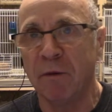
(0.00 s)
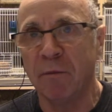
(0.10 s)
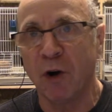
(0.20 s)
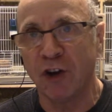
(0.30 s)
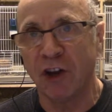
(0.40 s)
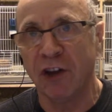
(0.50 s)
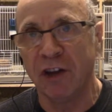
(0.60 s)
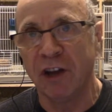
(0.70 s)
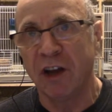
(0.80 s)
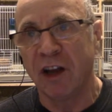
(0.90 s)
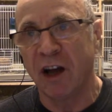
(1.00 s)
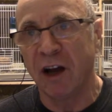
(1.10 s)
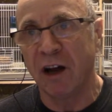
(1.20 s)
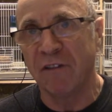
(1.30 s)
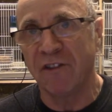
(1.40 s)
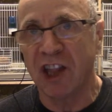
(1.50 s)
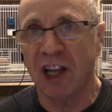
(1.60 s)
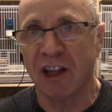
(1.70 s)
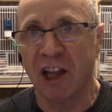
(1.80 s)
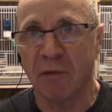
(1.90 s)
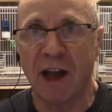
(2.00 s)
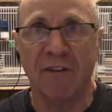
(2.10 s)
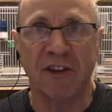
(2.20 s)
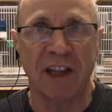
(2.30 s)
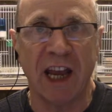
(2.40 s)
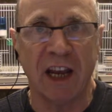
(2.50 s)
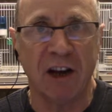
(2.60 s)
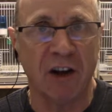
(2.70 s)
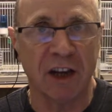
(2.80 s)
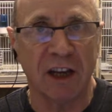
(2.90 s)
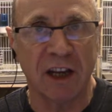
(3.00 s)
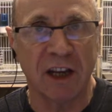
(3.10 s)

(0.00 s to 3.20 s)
modern facilities we have today, like